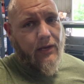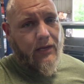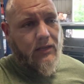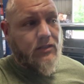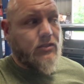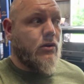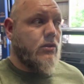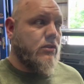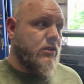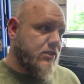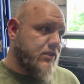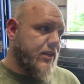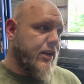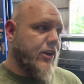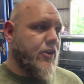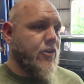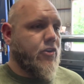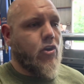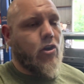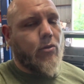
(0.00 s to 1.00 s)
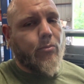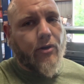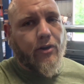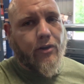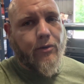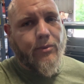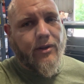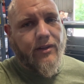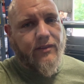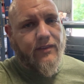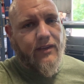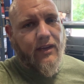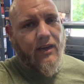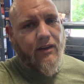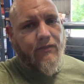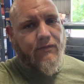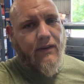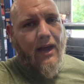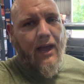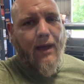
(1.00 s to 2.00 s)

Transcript: So it looks like a carburetor, but it's EFI.